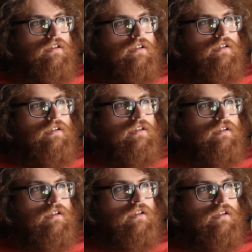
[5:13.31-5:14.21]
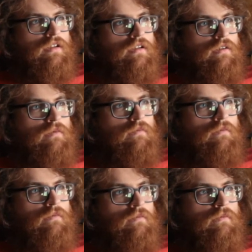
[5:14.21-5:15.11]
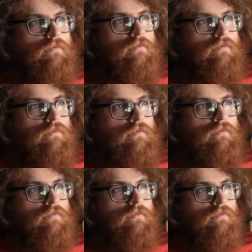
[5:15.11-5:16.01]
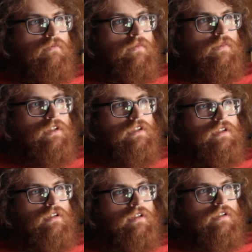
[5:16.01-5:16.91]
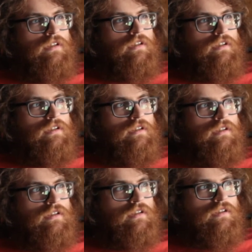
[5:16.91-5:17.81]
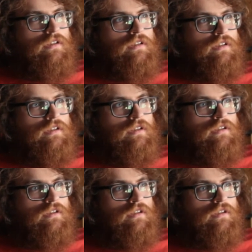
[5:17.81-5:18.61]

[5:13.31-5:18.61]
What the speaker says: Nothing is said.